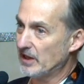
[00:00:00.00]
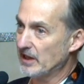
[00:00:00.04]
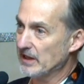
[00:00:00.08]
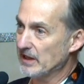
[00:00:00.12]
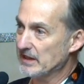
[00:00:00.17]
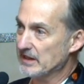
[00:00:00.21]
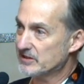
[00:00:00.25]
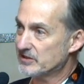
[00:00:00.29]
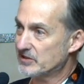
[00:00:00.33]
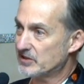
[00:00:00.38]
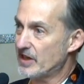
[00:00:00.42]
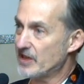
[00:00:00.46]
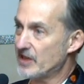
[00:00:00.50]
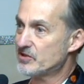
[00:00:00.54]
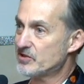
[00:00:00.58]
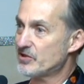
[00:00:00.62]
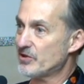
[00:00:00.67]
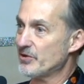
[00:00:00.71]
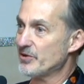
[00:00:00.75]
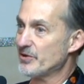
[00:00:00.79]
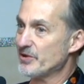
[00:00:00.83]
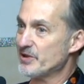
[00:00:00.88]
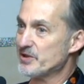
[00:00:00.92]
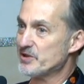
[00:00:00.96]

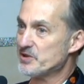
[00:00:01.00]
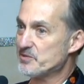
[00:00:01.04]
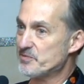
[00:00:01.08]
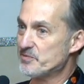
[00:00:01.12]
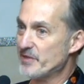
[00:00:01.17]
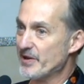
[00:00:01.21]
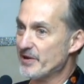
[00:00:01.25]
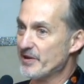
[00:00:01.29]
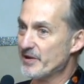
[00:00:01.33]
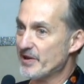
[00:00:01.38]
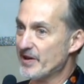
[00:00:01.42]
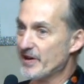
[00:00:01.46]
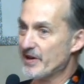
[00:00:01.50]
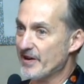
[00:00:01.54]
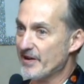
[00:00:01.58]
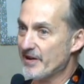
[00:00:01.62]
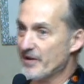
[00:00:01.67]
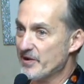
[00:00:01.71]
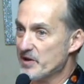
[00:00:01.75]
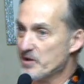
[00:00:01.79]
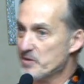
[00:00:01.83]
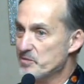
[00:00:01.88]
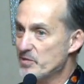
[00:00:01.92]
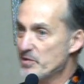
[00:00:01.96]
essential, this
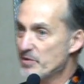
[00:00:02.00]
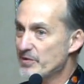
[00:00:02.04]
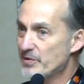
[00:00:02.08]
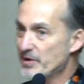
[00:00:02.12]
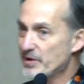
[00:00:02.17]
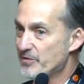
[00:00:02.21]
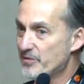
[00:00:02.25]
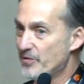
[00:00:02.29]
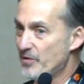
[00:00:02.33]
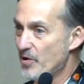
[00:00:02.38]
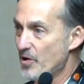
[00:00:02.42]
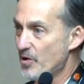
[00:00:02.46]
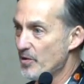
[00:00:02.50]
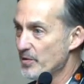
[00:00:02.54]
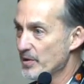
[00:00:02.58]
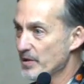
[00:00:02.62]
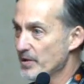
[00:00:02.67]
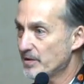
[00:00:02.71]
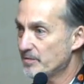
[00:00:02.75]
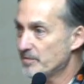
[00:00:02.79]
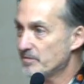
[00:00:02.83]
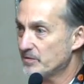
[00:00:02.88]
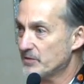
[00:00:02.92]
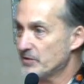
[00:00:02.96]
area moving
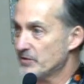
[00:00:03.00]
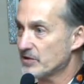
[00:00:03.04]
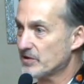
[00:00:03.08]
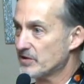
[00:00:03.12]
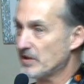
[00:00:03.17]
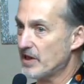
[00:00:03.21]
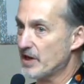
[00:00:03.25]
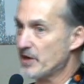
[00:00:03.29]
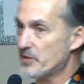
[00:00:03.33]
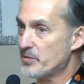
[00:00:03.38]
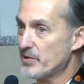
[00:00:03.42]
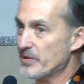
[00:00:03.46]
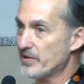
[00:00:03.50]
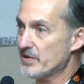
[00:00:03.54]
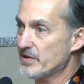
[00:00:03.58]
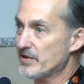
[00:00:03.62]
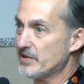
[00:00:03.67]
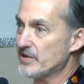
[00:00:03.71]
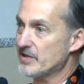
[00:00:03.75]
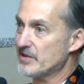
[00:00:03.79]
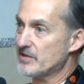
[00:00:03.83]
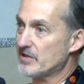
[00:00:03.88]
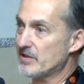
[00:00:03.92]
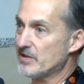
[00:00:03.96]
forward, just like
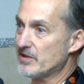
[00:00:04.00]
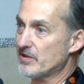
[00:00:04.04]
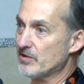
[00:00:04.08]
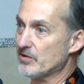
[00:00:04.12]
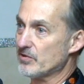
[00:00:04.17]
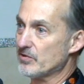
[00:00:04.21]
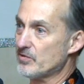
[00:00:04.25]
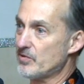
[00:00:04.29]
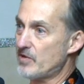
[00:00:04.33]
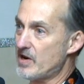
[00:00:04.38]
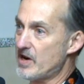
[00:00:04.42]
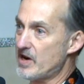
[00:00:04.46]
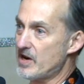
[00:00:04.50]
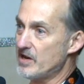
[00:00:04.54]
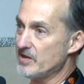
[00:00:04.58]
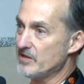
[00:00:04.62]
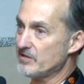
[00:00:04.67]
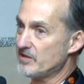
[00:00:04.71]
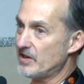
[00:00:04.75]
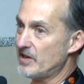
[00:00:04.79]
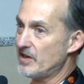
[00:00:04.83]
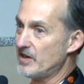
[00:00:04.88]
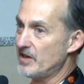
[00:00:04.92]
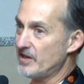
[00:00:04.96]
within these clinical
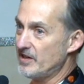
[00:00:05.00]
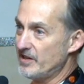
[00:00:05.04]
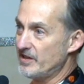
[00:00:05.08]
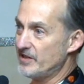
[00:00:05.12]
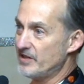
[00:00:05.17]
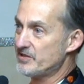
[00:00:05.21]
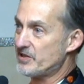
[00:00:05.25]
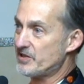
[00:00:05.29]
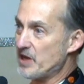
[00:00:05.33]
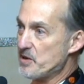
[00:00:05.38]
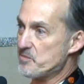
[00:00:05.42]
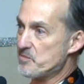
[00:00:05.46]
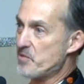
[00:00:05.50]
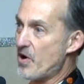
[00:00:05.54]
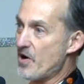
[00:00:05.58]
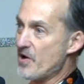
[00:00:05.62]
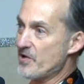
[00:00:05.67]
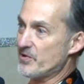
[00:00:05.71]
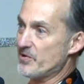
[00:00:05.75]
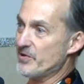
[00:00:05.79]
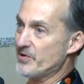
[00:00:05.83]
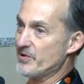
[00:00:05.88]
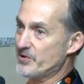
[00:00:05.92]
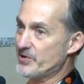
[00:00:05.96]
trials, is that
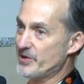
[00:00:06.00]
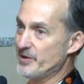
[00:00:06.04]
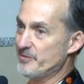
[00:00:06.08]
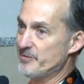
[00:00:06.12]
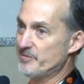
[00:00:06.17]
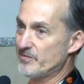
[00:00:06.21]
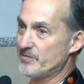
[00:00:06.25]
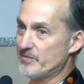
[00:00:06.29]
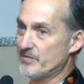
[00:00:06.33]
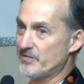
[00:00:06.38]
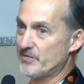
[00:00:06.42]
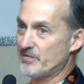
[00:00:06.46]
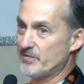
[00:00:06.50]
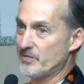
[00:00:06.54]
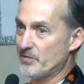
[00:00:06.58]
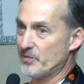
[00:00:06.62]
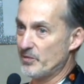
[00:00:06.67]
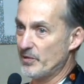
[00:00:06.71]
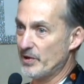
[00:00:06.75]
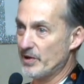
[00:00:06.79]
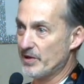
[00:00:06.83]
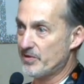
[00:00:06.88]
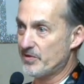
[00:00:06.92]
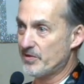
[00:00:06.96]
partnership
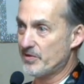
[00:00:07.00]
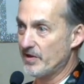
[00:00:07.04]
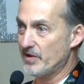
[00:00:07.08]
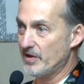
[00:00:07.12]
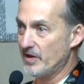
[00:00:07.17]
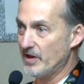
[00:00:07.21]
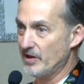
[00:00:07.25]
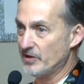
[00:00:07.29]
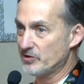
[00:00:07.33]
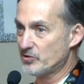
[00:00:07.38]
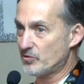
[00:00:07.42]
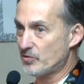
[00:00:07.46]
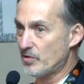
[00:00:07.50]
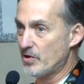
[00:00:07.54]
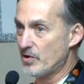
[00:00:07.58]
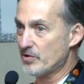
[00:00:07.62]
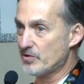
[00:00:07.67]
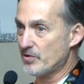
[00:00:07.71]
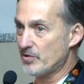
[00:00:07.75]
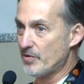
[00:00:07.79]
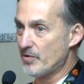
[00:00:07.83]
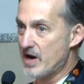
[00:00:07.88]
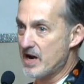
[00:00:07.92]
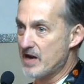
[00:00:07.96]
with
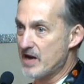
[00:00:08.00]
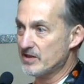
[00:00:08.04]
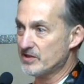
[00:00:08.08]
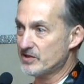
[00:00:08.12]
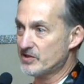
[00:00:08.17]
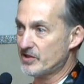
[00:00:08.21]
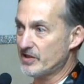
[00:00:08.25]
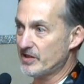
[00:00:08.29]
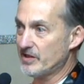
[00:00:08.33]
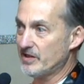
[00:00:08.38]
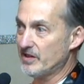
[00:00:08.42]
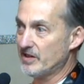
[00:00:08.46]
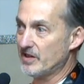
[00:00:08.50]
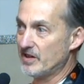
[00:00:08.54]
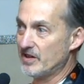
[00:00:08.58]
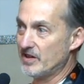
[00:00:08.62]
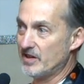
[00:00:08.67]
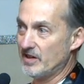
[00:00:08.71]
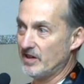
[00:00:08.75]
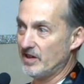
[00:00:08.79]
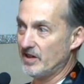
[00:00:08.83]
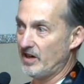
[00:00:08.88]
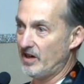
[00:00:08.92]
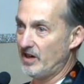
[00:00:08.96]
stroke neurology.
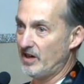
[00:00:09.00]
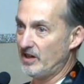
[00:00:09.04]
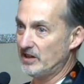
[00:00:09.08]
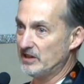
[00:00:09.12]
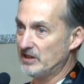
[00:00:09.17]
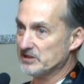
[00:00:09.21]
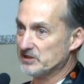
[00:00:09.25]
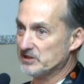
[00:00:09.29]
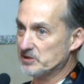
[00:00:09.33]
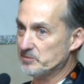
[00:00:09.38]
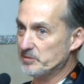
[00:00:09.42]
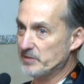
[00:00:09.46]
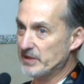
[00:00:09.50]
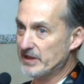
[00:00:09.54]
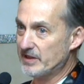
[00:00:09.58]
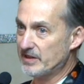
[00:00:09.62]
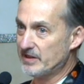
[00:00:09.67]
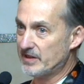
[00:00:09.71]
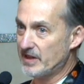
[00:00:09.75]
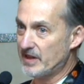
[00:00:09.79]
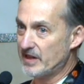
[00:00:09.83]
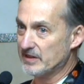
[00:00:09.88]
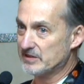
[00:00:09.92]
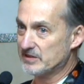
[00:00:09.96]
To me,
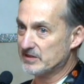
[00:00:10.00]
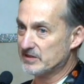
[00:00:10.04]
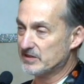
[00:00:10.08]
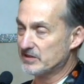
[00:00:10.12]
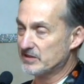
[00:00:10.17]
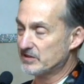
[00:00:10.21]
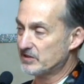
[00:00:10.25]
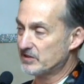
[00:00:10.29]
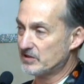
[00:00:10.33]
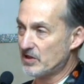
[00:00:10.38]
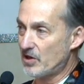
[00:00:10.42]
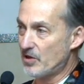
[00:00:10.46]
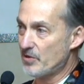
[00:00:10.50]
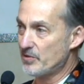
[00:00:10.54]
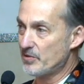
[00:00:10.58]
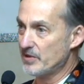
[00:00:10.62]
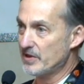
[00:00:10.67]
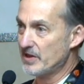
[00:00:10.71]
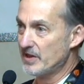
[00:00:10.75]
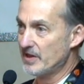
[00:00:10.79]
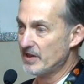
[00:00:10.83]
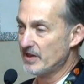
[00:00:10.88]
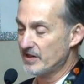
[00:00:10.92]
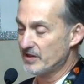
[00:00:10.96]
that's
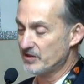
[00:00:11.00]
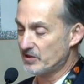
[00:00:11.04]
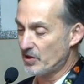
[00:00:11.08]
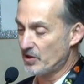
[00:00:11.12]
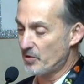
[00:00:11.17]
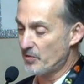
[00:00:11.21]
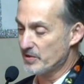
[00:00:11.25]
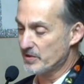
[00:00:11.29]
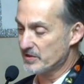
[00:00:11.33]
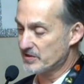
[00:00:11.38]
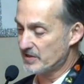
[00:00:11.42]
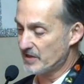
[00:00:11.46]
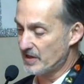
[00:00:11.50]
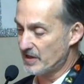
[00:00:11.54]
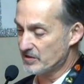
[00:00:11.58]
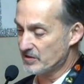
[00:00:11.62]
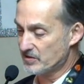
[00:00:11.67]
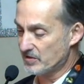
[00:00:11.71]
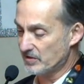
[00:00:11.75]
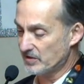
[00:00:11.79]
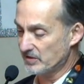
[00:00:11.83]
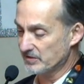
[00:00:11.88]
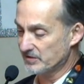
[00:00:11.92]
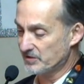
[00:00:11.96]
so
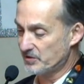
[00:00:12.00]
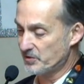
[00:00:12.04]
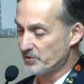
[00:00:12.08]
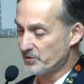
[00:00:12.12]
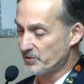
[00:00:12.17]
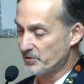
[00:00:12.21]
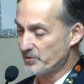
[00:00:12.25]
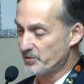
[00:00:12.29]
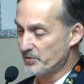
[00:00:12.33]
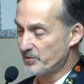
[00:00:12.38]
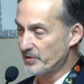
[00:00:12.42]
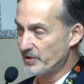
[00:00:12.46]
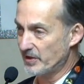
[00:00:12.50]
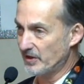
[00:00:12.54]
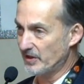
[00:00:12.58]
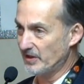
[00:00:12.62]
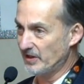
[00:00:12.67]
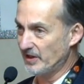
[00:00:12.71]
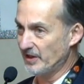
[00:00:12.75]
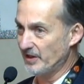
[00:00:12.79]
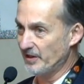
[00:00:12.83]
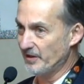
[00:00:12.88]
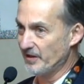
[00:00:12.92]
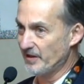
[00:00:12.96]
essential to
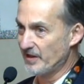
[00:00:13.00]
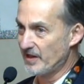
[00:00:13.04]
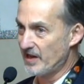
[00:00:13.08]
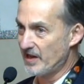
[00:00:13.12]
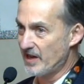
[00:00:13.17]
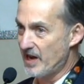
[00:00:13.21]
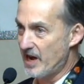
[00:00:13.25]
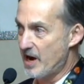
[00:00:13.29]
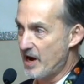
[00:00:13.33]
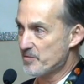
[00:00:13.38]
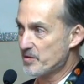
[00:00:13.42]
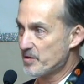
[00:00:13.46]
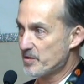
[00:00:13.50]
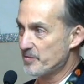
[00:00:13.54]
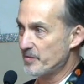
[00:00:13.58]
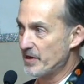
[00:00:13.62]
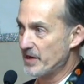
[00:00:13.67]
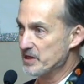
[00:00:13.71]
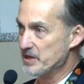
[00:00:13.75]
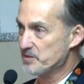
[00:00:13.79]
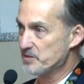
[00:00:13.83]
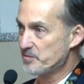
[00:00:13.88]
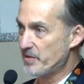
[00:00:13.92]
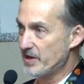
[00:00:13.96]

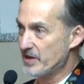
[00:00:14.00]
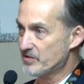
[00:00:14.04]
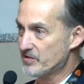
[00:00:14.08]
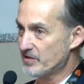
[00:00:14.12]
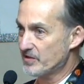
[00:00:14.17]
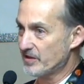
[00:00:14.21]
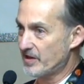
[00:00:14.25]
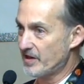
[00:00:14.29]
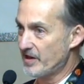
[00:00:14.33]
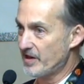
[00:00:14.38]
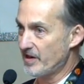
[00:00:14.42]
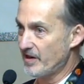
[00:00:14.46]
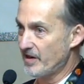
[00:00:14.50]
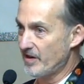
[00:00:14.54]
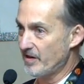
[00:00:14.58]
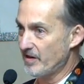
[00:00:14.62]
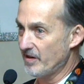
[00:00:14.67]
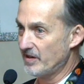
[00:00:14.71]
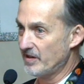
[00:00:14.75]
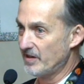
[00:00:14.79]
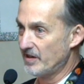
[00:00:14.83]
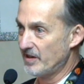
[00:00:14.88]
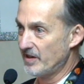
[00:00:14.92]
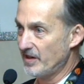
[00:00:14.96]
optimize patient
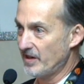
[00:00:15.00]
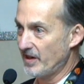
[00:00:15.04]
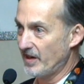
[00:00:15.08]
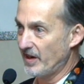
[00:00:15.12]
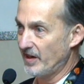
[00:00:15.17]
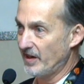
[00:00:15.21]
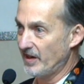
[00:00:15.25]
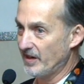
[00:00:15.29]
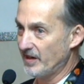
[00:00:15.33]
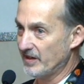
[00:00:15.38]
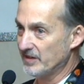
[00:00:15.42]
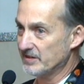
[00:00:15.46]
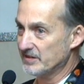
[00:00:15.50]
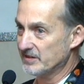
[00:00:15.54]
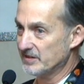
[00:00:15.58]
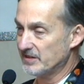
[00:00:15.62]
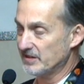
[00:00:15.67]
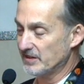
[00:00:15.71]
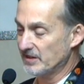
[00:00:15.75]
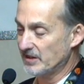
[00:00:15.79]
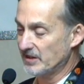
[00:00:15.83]
care. And